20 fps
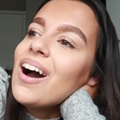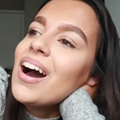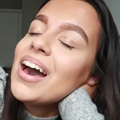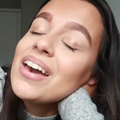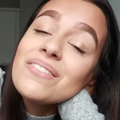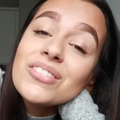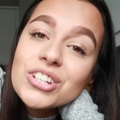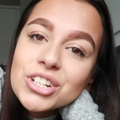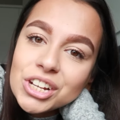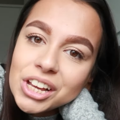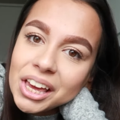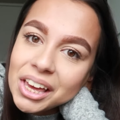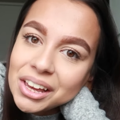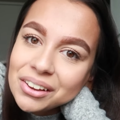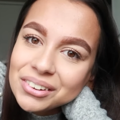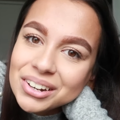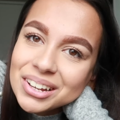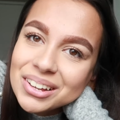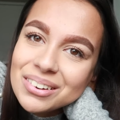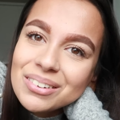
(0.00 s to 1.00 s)
I've
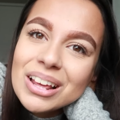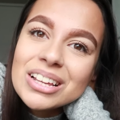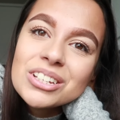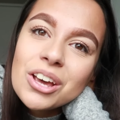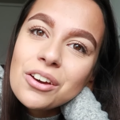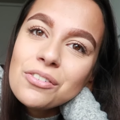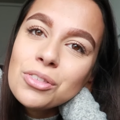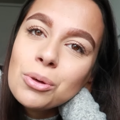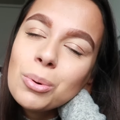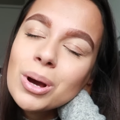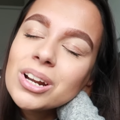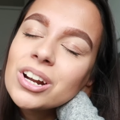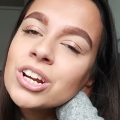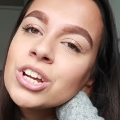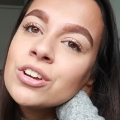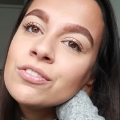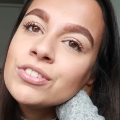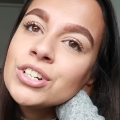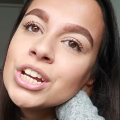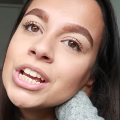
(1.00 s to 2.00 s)
achieved, let's go for the word I
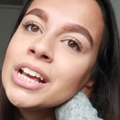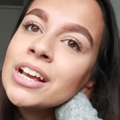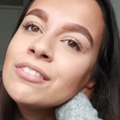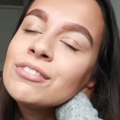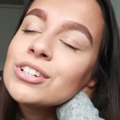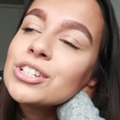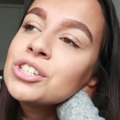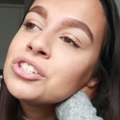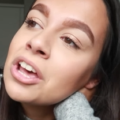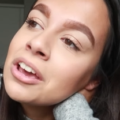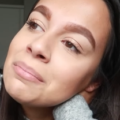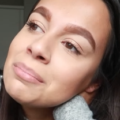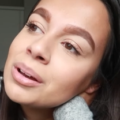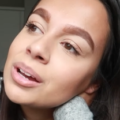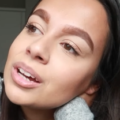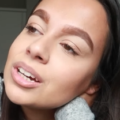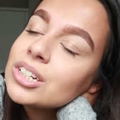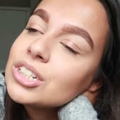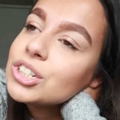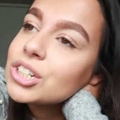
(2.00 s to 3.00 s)
have achieved, so
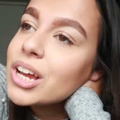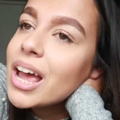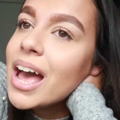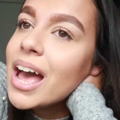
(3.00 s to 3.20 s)
much.